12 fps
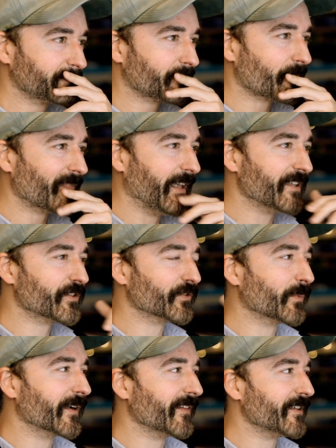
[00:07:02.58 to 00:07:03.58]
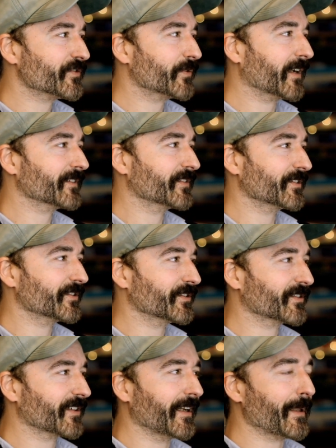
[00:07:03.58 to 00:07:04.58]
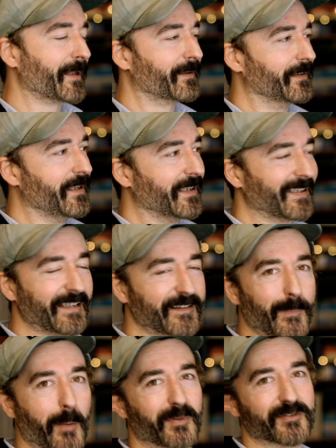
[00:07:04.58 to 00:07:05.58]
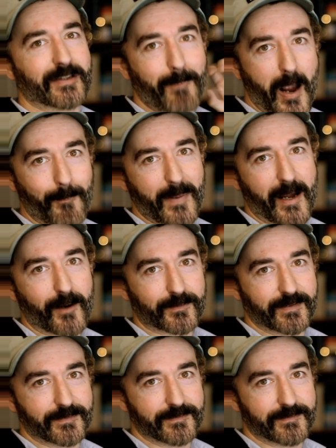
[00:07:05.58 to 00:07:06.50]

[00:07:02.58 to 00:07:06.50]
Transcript: It's just one of these tricks to just kind of get the bubbles to pop out.